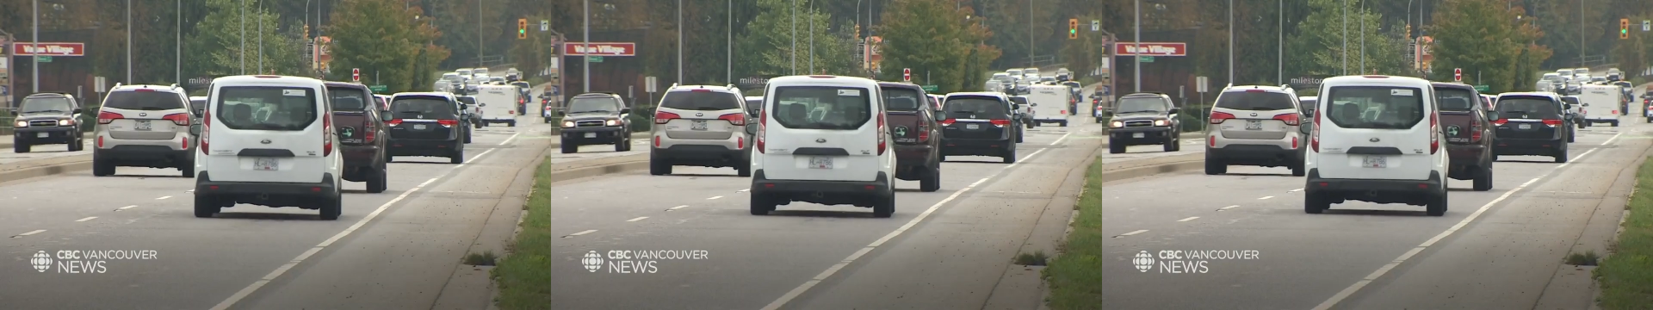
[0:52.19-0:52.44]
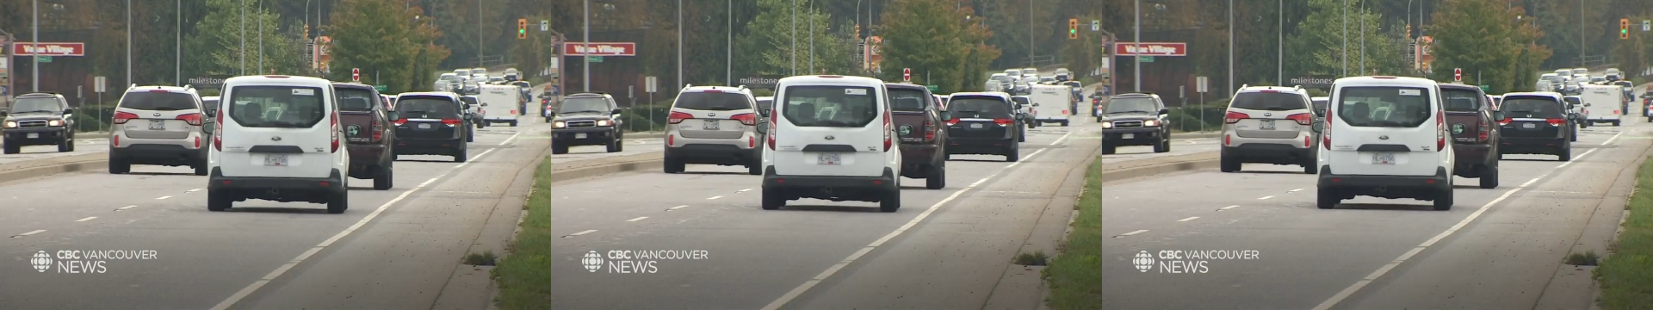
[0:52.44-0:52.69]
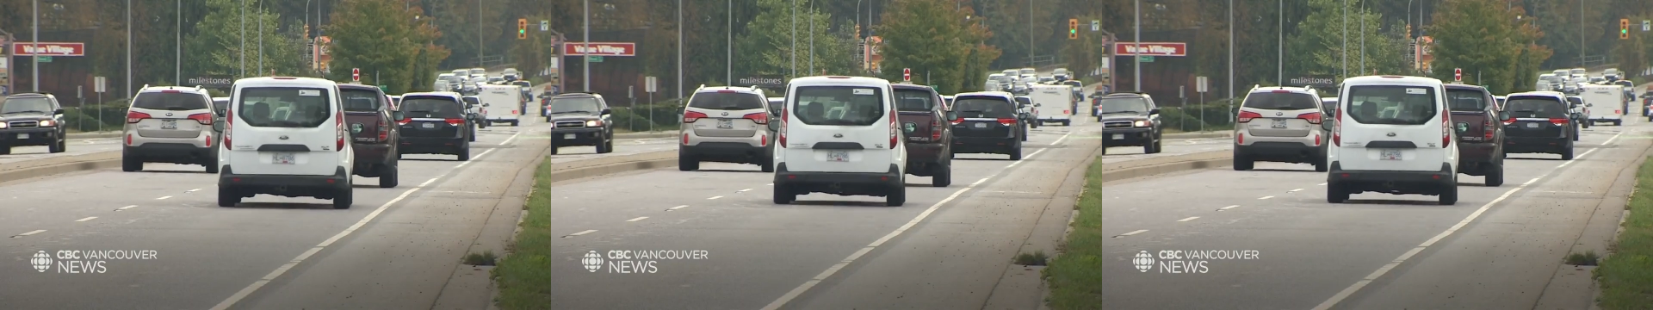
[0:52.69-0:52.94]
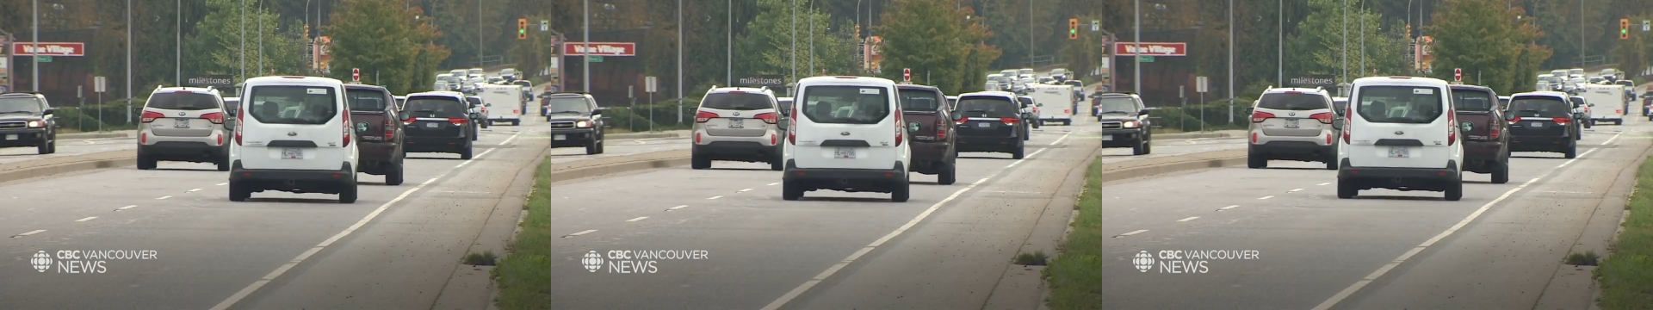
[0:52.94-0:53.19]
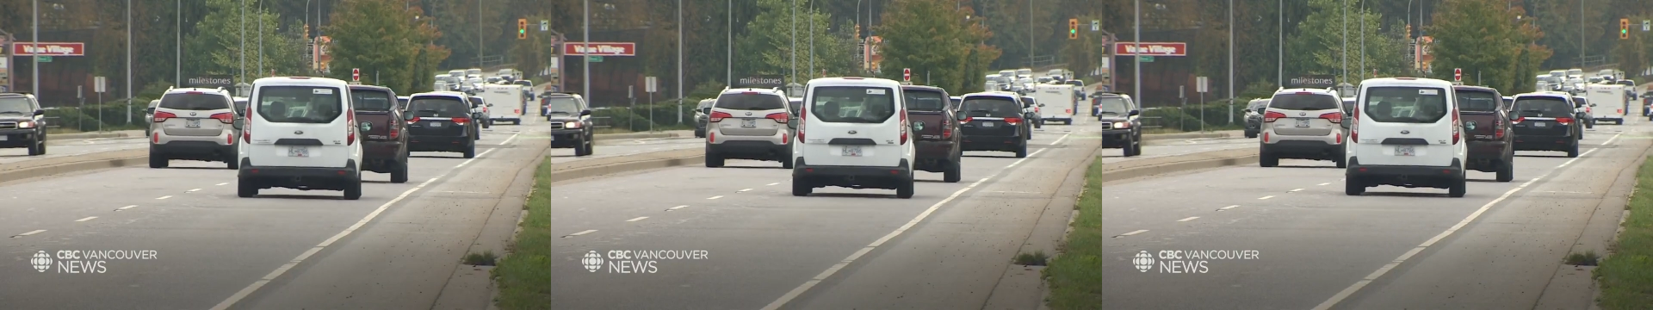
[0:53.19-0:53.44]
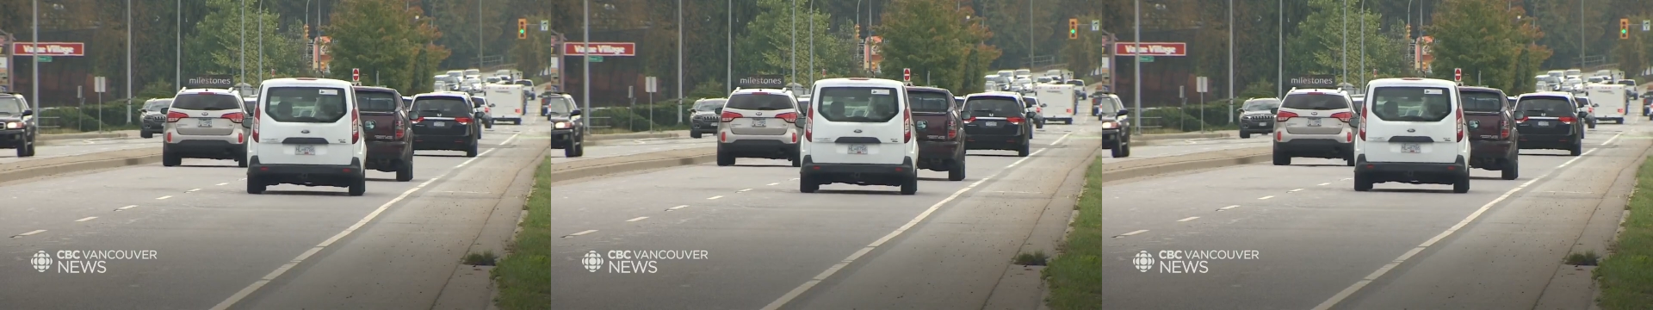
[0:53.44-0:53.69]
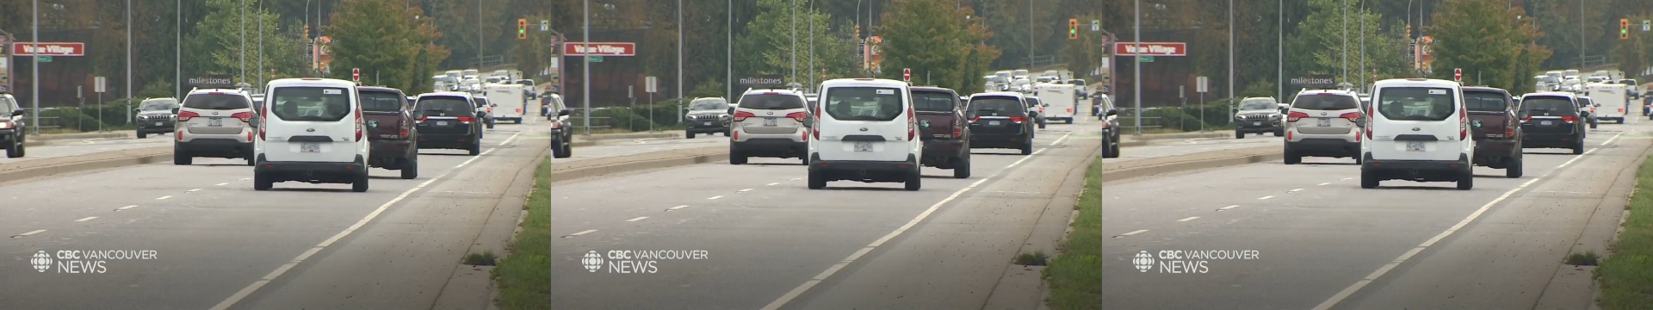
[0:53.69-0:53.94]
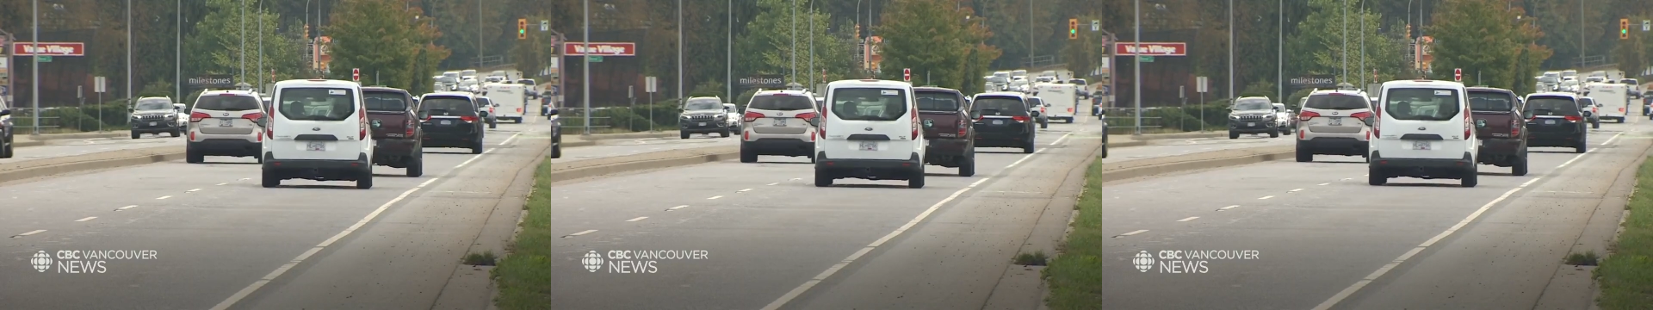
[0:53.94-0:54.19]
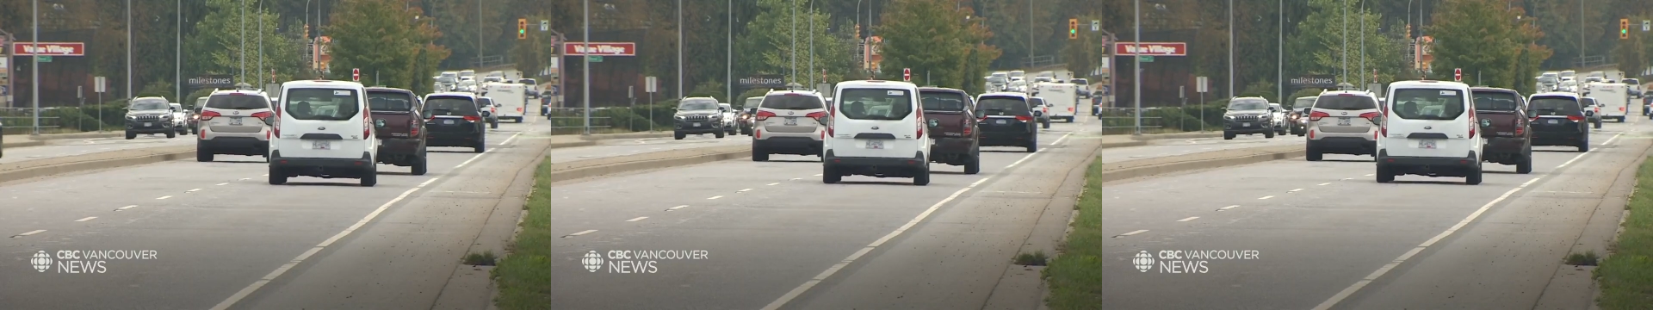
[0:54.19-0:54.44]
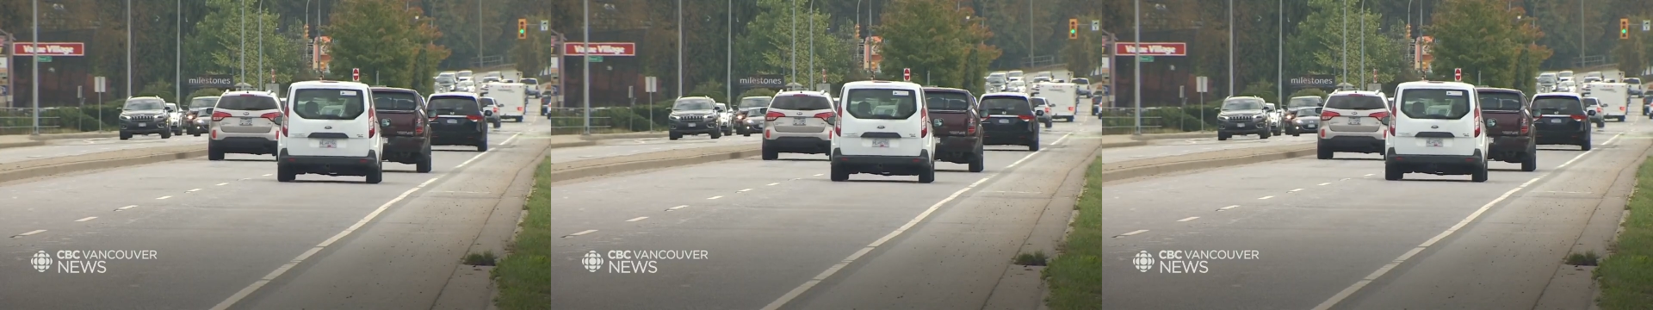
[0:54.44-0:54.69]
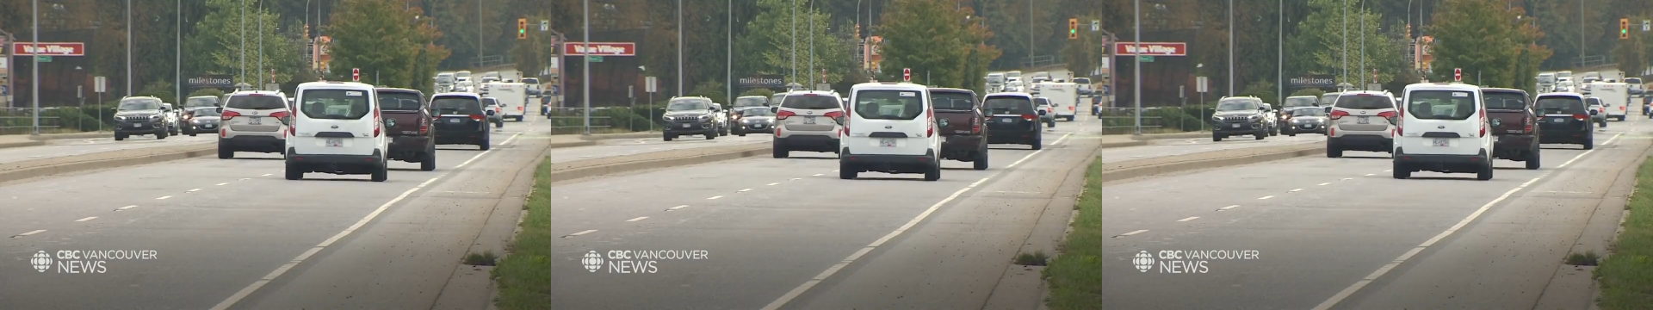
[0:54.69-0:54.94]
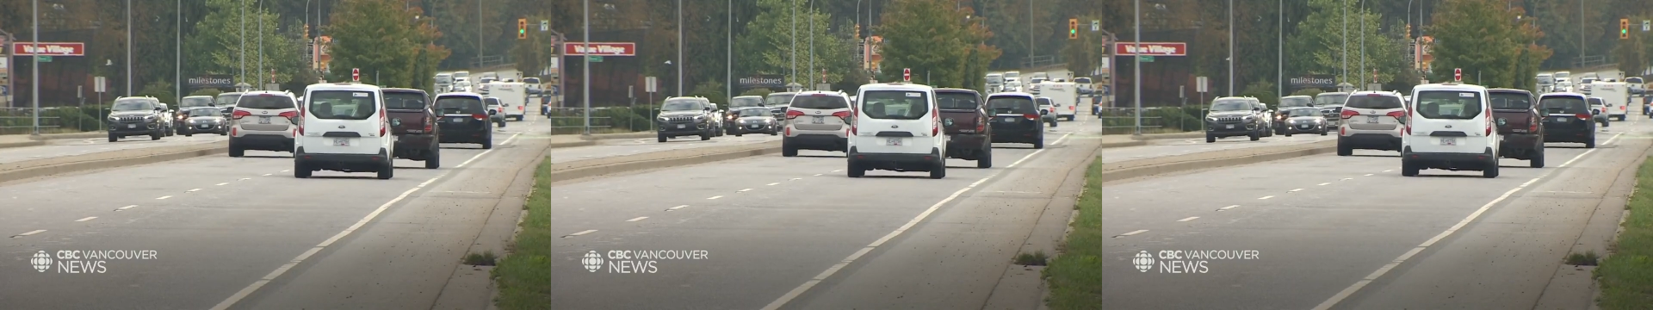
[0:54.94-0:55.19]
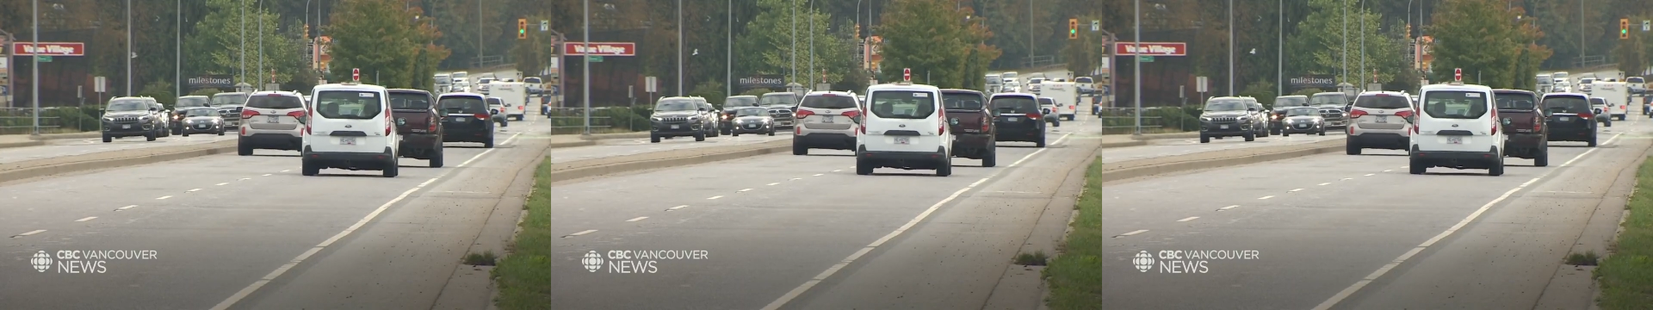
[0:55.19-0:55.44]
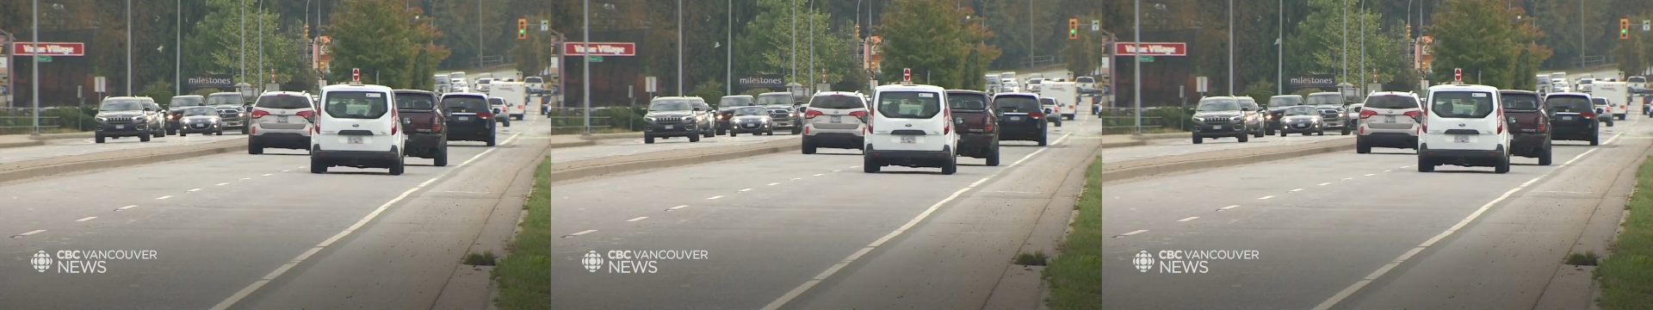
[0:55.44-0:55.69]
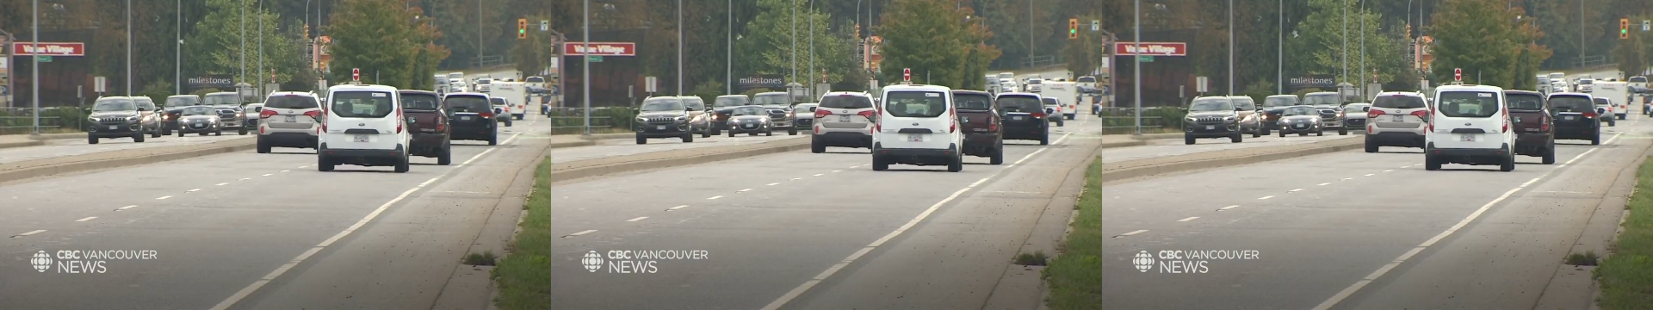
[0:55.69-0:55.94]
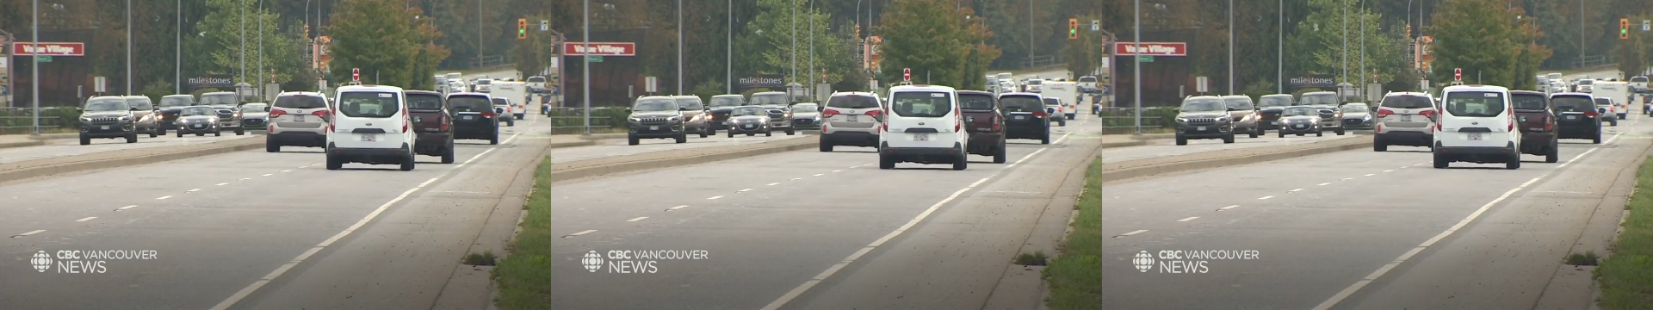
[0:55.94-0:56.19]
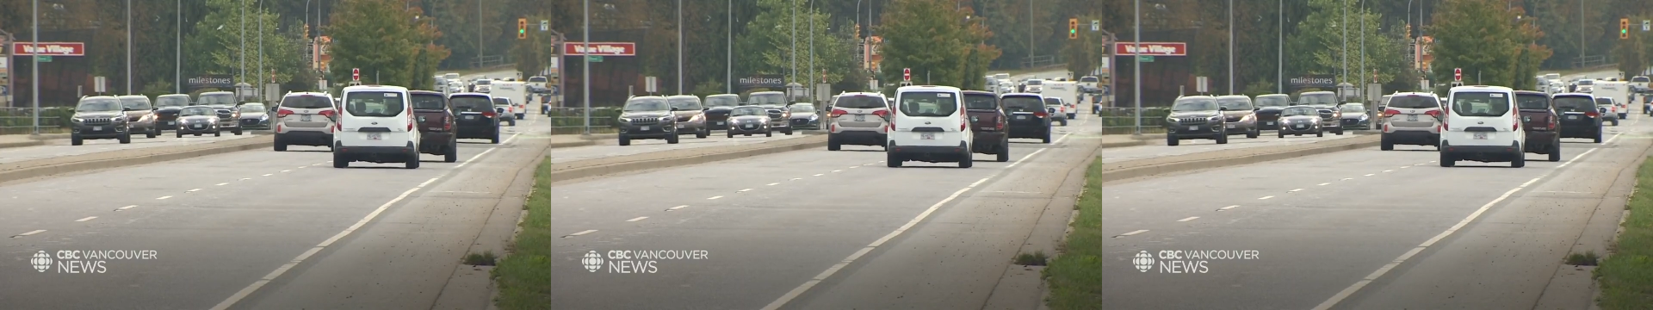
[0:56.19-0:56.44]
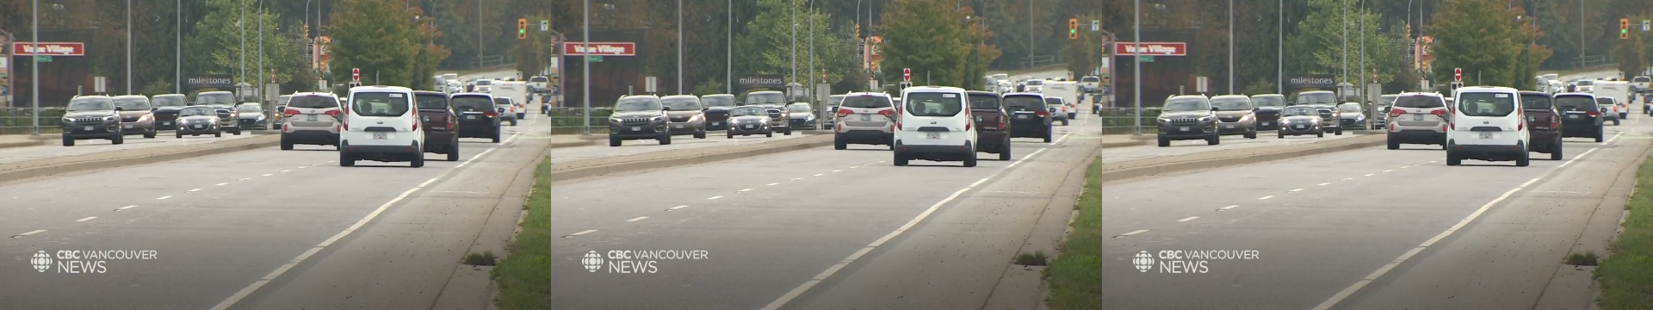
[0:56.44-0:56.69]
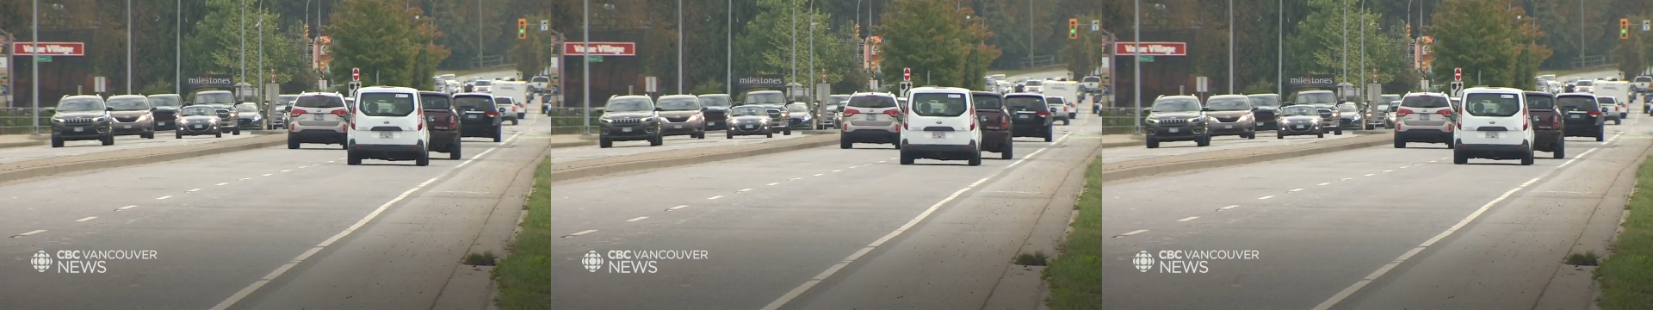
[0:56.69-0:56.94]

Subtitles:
No face is visible, so there are no lips to read.